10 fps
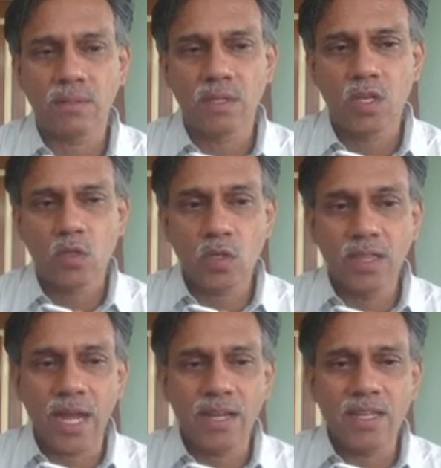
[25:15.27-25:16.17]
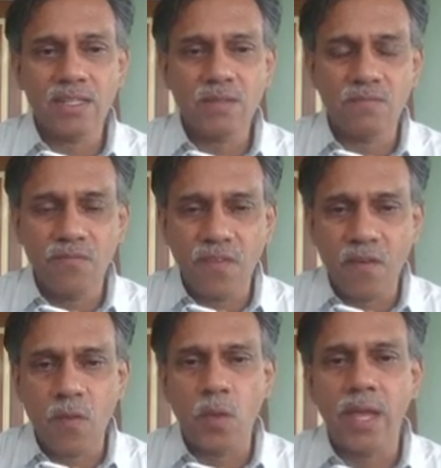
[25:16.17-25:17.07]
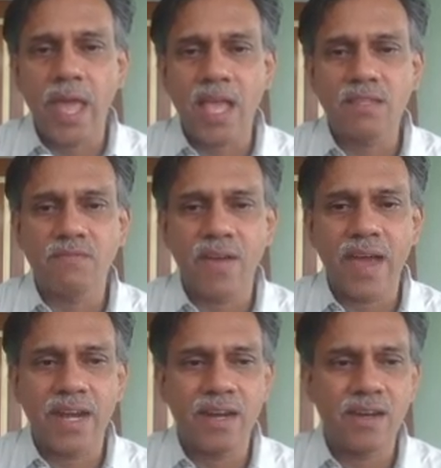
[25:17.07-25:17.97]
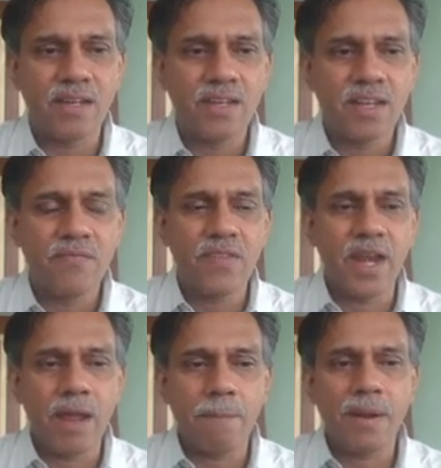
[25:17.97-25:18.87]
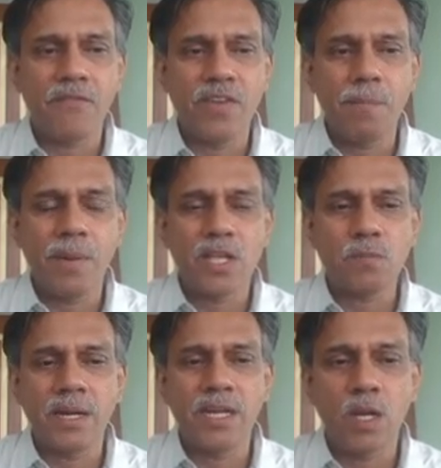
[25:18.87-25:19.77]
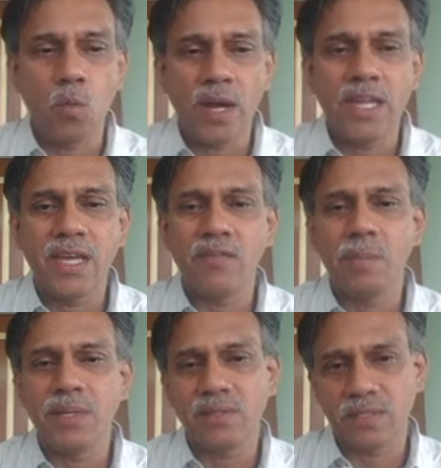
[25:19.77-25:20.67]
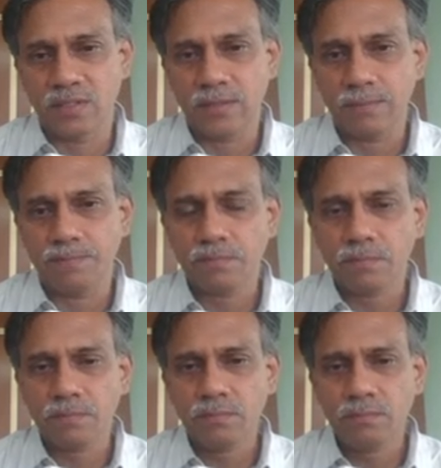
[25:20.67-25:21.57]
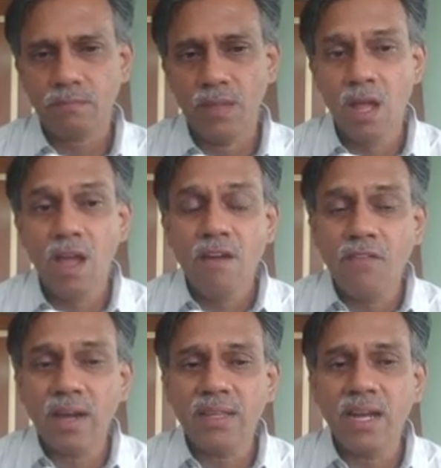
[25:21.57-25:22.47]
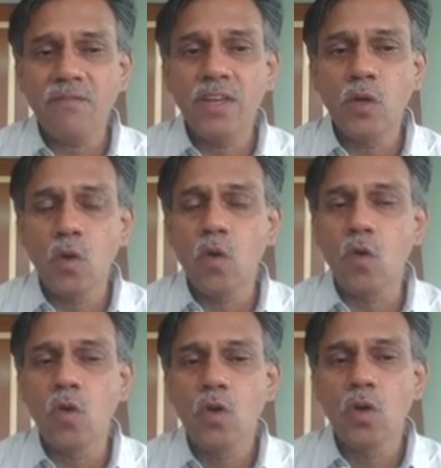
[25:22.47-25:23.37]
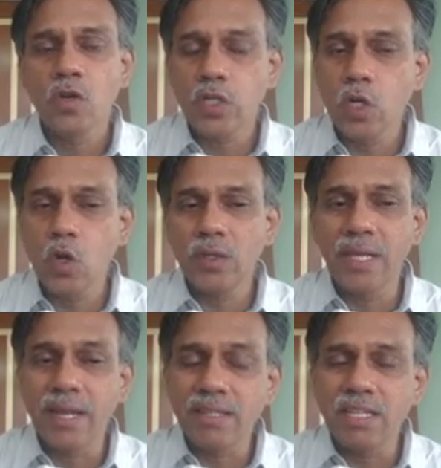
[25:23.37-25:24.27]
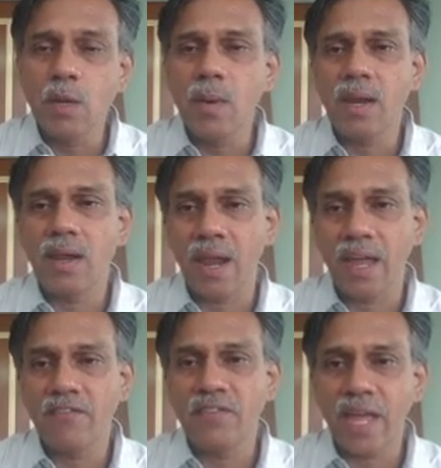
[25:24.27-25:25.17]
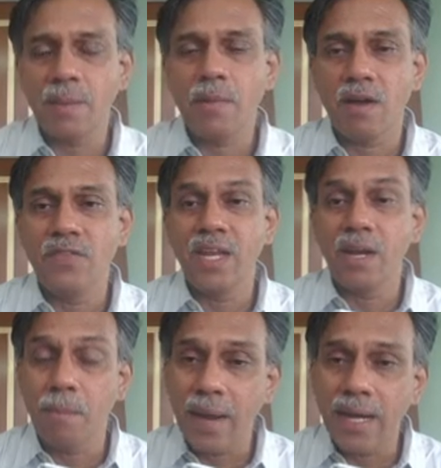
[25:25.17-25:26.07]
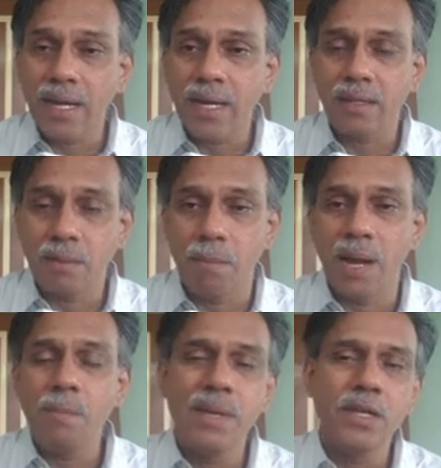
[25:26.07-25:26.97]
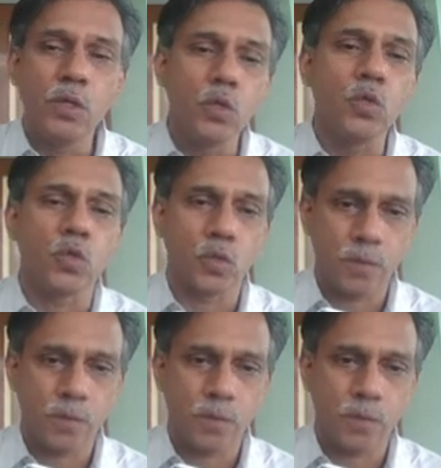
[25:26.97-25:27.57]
So that is the case wherein the number of replacement in 1 year will be 6. For that we should know the residual lifetime of the remaining, the bulb in use.